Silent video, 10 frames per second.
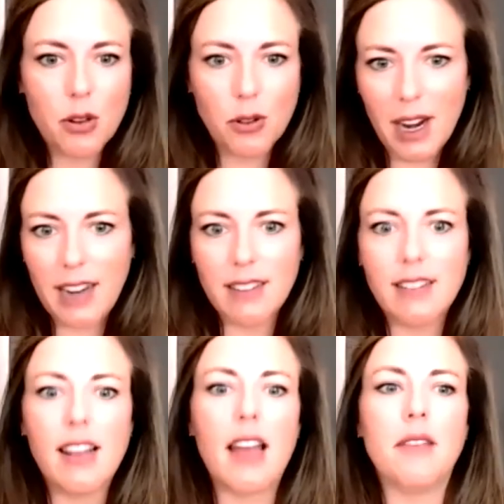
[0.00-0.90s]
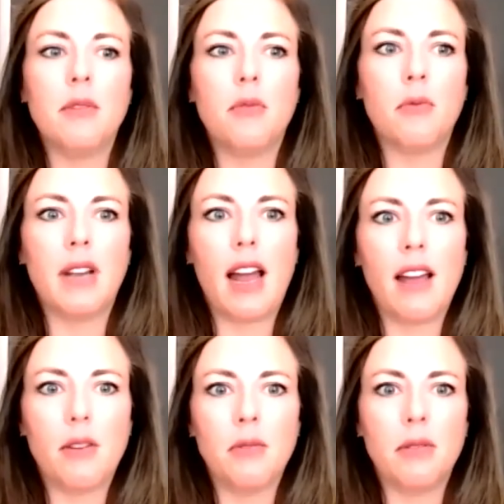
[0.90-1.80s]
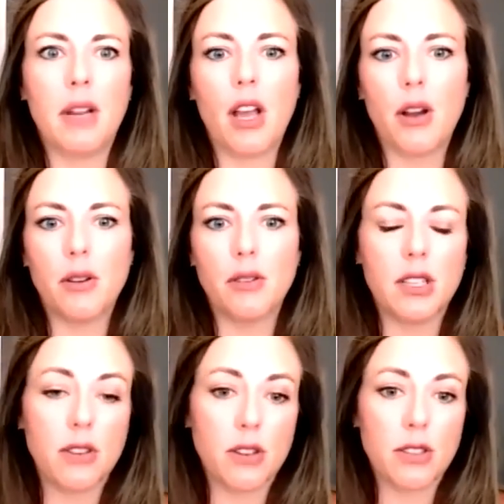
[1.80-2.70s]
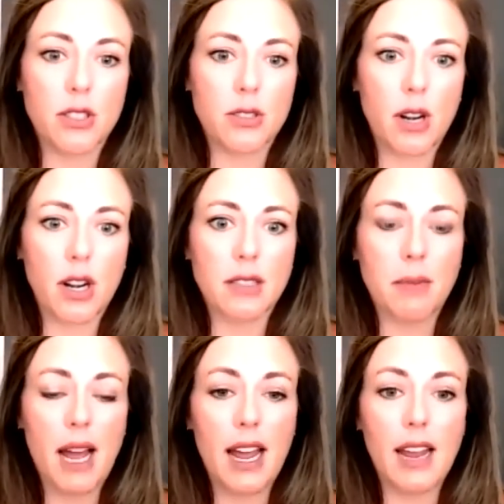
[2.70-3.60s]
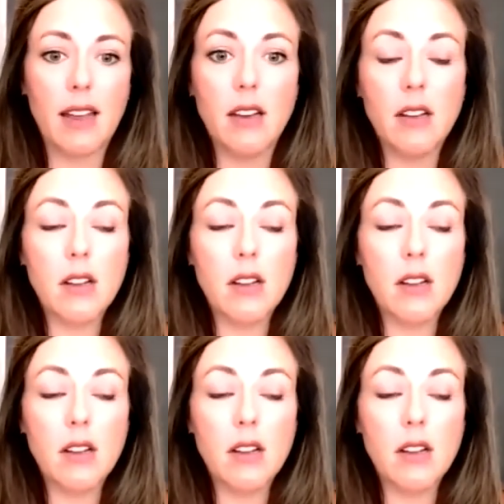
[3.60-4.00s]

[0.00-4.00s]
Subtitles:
grain. And when we go to the grocery store to buy